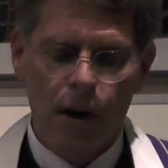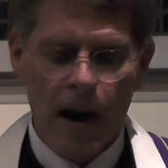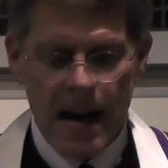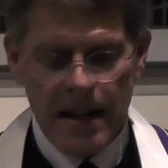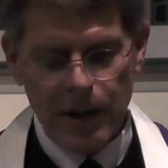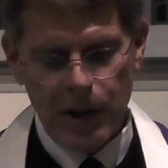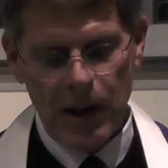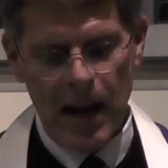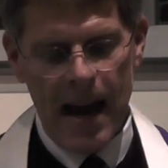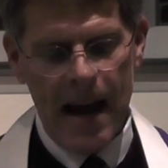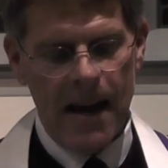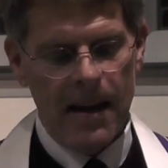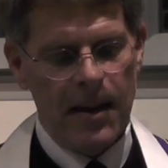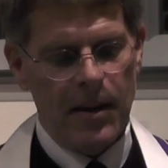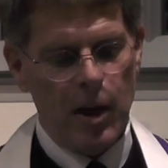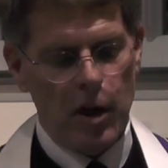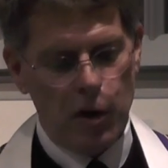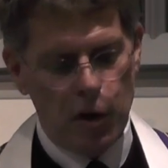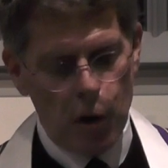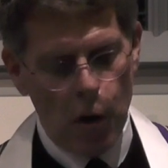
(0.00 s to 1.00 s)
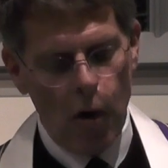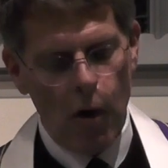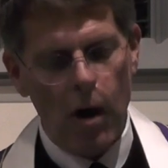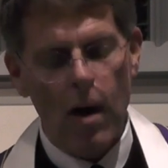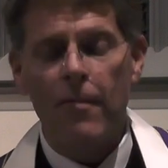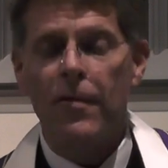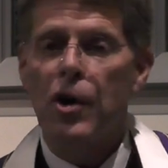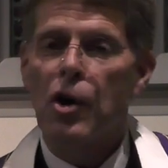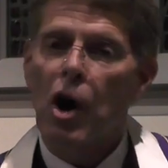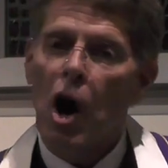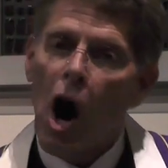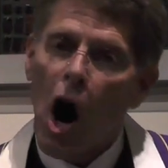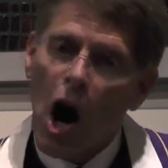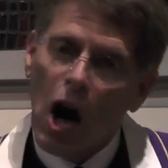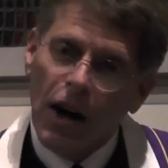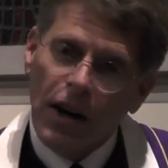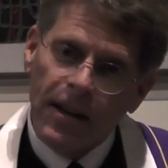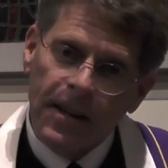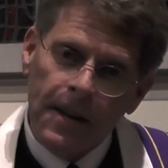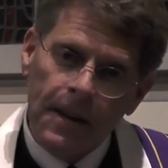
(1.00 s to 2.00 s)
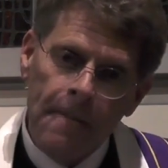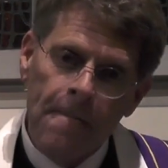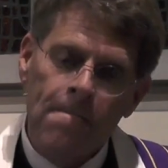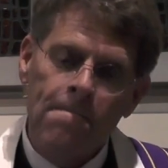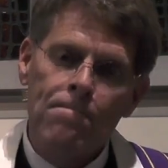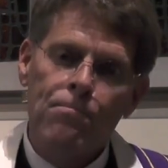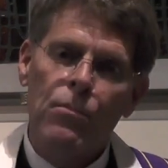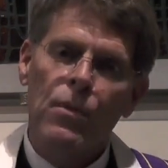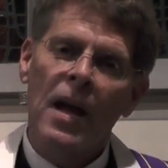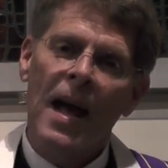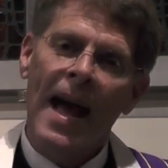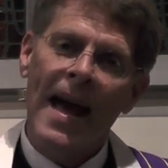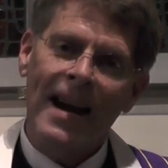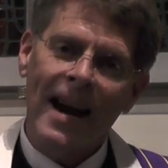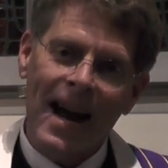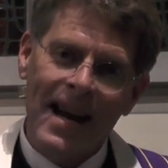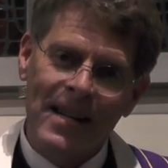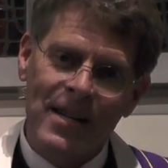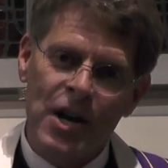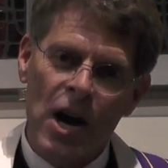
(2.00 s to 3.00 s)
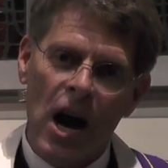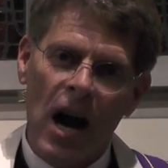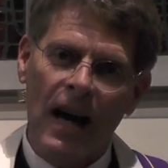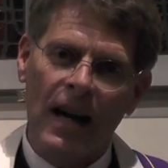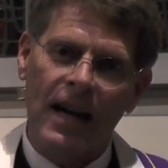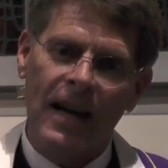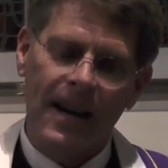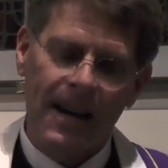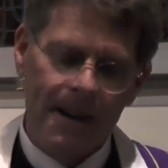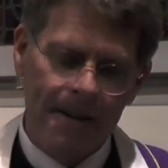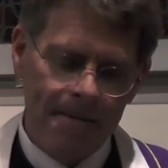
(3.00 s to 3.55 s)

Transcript: I stand at the door of your heart and I knock.